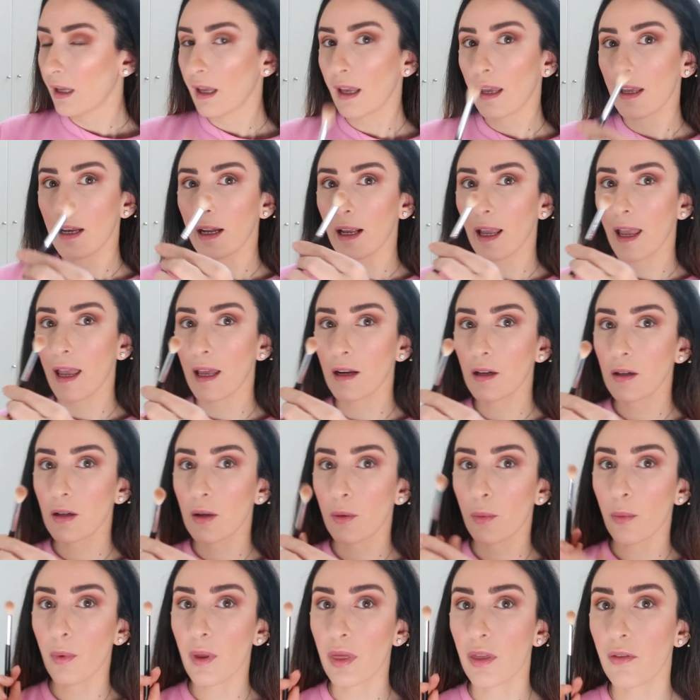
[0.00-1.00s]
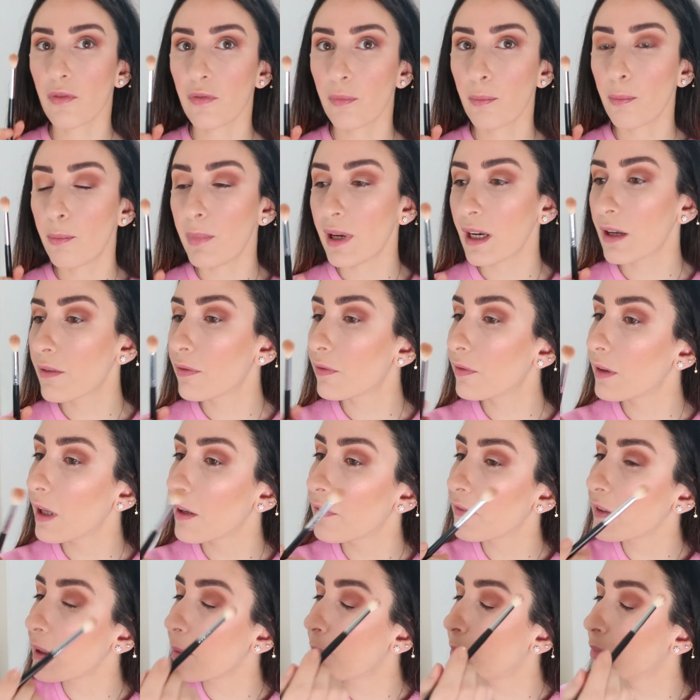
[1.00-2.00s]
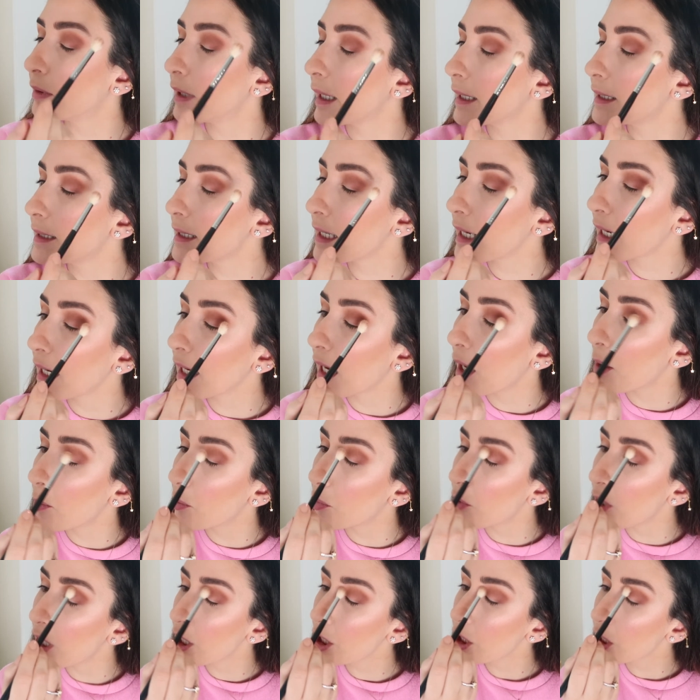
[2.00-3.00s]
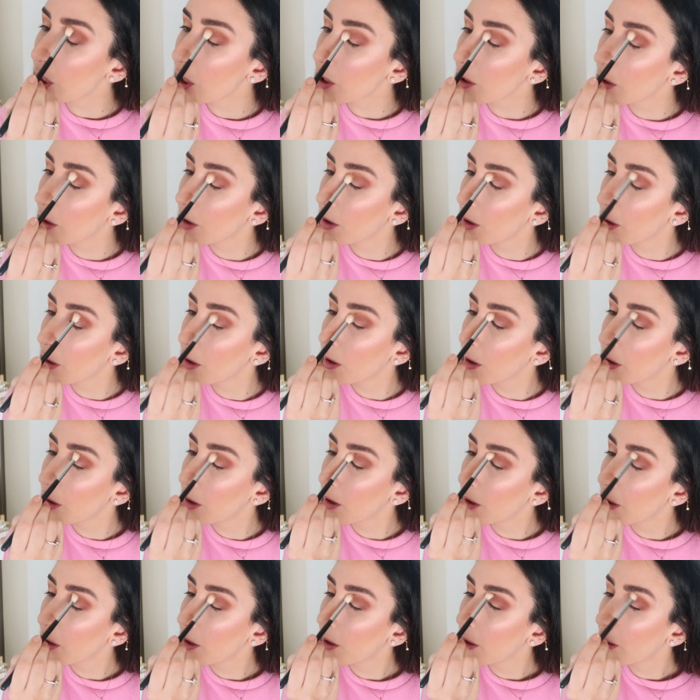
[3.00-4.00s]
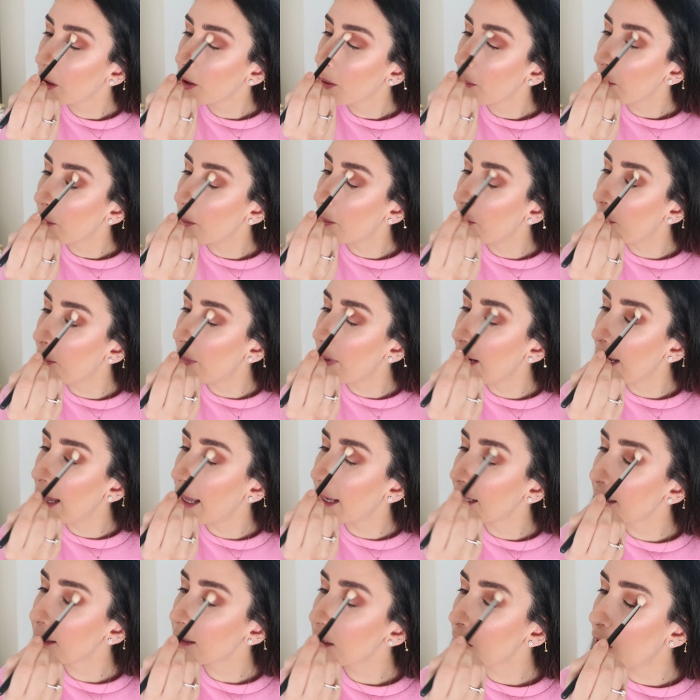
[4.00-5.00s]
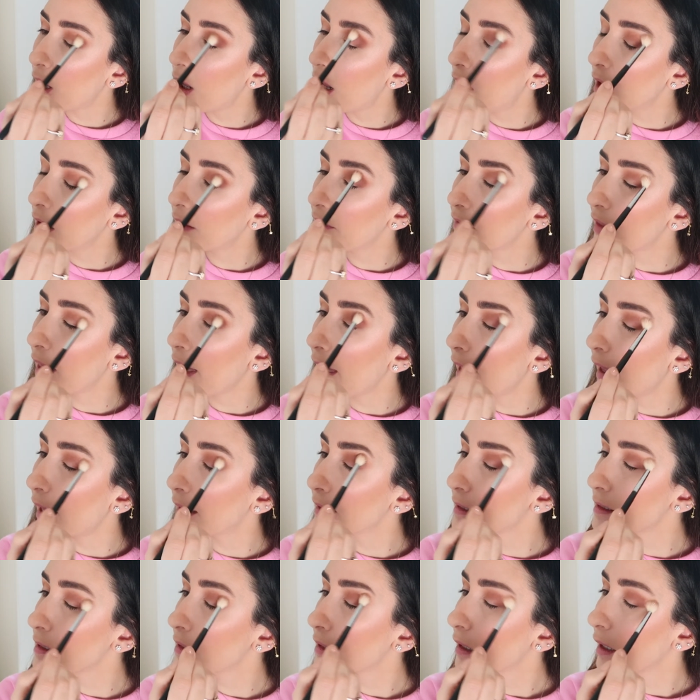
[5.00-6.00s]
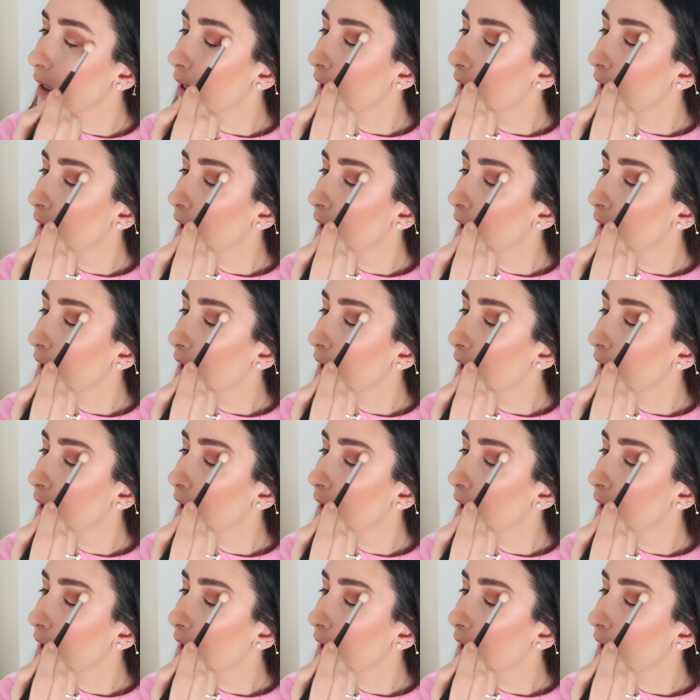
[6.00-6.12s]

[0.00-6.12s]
And again, with the big fluffy blending brush, blend all of that.